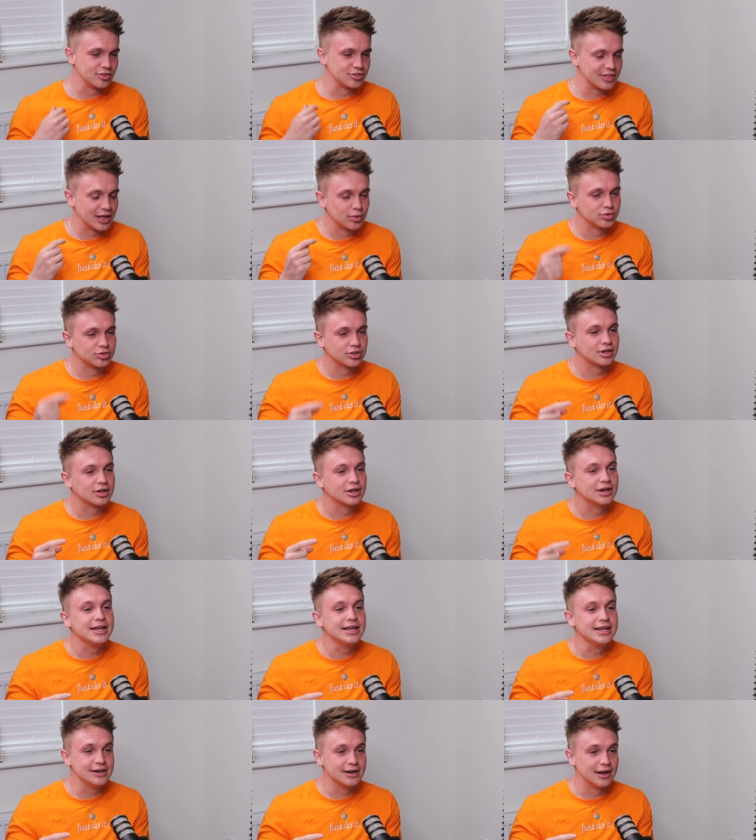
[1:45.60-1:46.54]
There was a
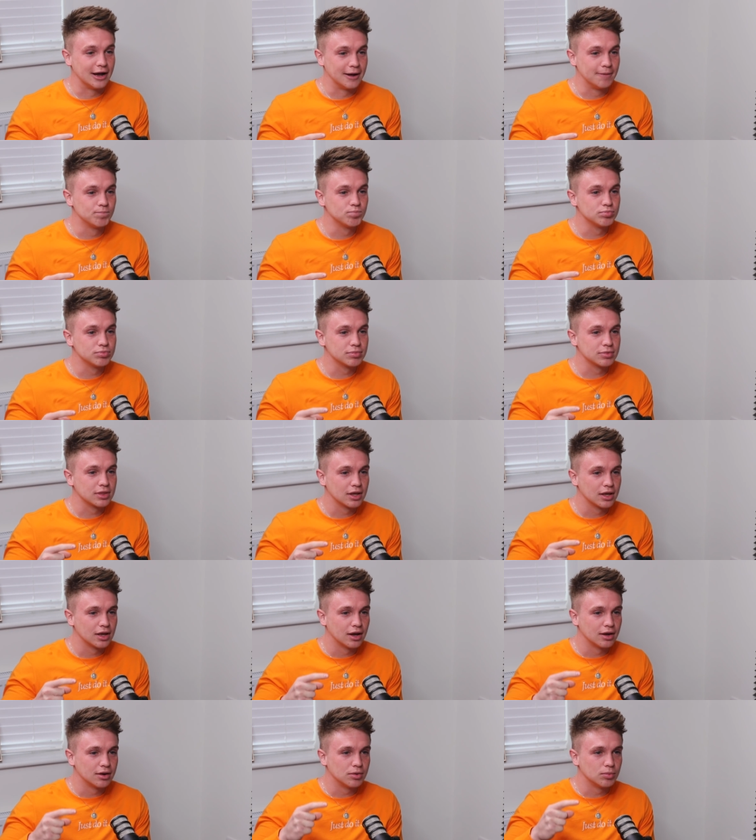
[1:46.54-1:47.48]
cleaner.
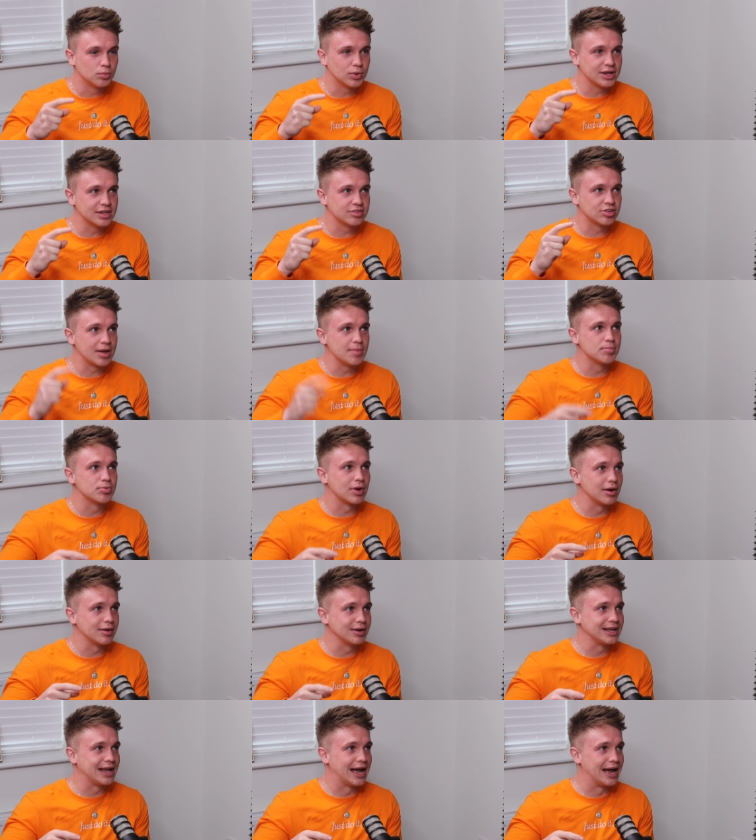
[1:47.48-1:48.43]
We
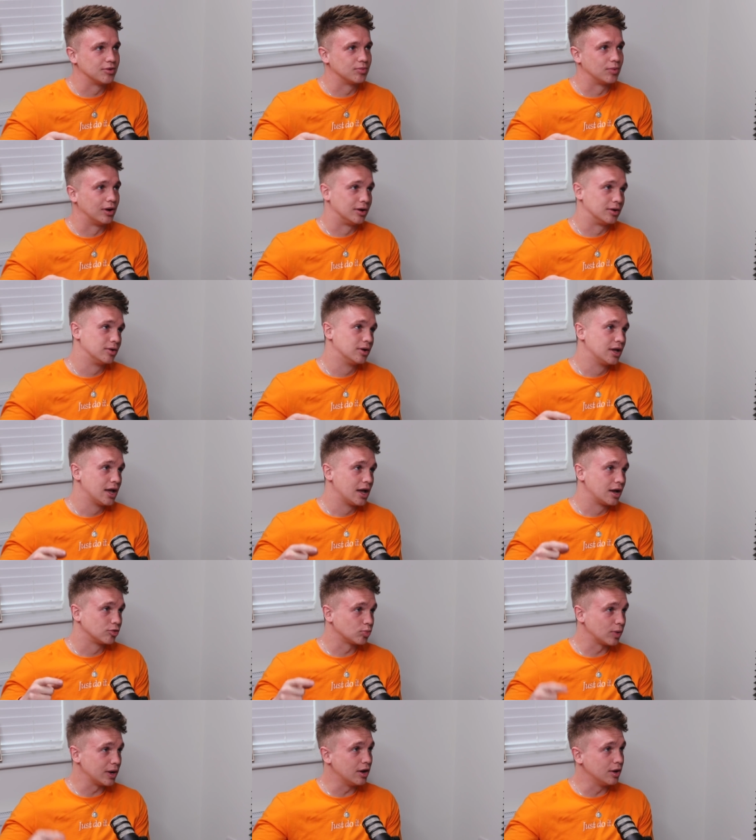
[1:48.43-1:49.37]
temporarily had one.
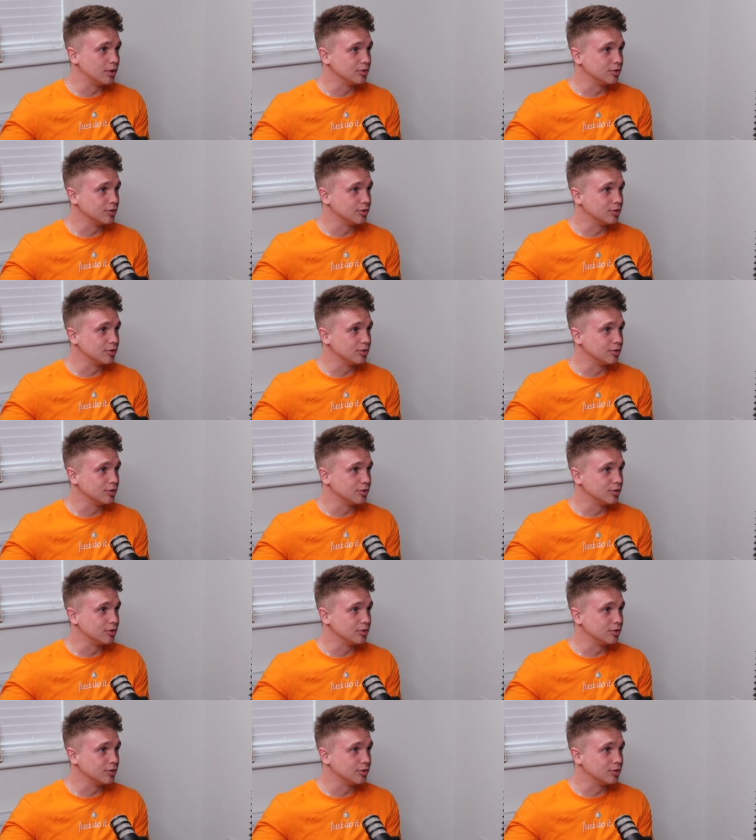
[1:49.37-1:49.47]
It's when I